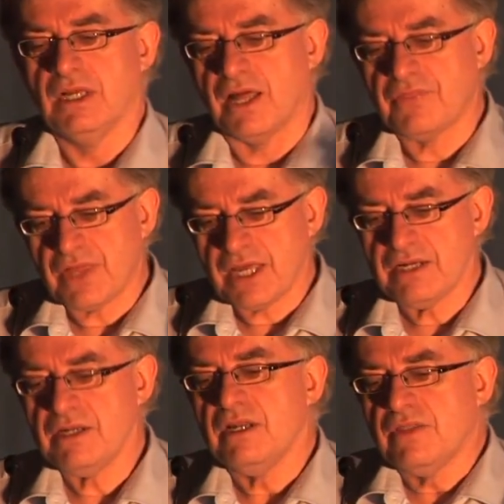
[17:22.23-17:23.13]
And
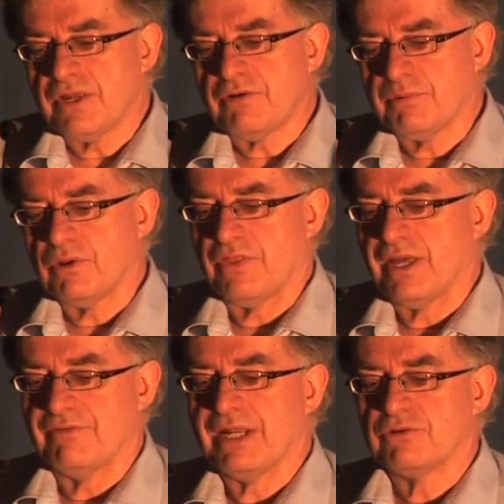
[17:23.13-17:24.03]
then they report they
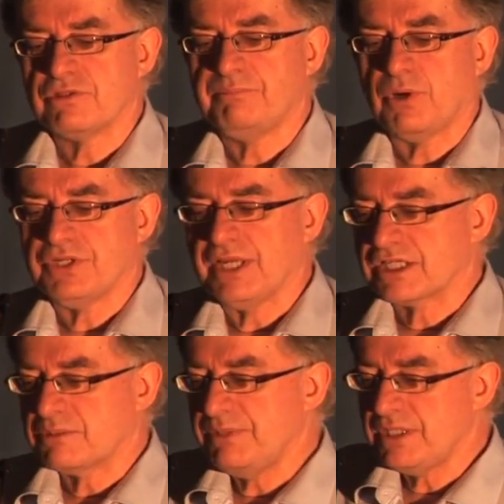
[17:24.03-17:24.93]
have an out-of-body
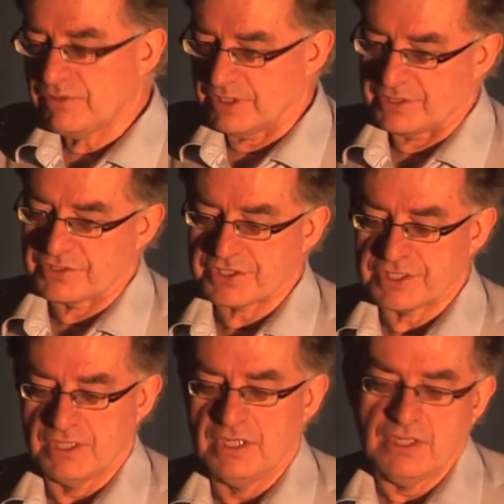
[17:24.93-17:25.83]
experience.